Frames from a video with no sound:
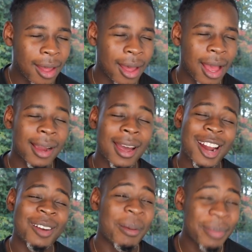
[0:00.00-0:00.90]
I
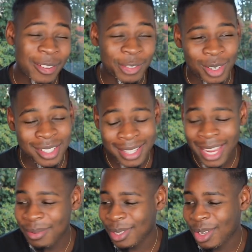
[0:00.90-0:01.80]
can't remember everyone's
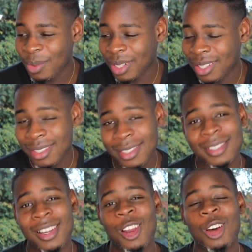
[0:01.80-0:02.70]
names, you know, because this is
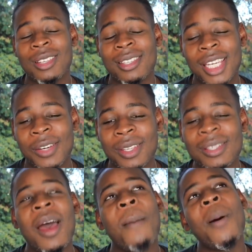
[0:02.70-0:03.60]
a long series.
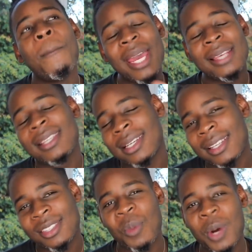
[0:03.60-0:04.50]
But basically,
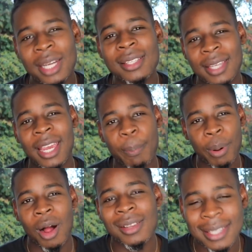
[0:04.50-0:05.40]
someone in Jake
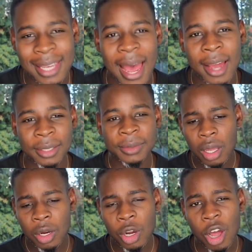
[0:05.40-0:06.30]
Paul's gang
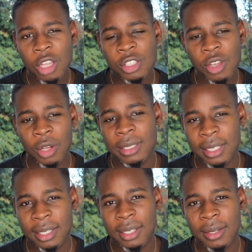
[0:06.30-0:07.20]
got
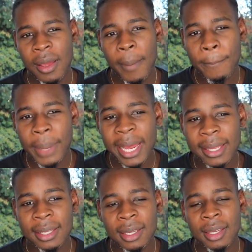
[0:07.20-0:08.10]
assaulted
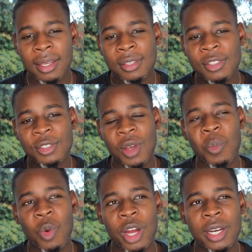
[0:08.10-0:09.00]
by
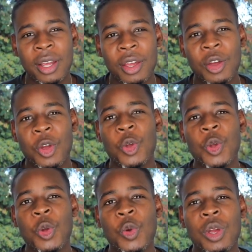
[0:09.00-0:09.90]
someone
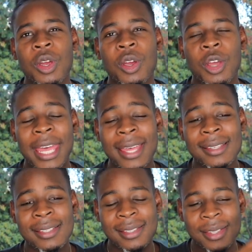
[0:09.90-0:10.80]
who
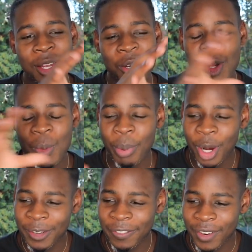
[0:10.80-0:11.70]
is the new
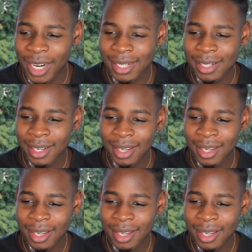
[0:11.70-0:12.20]
boyfriend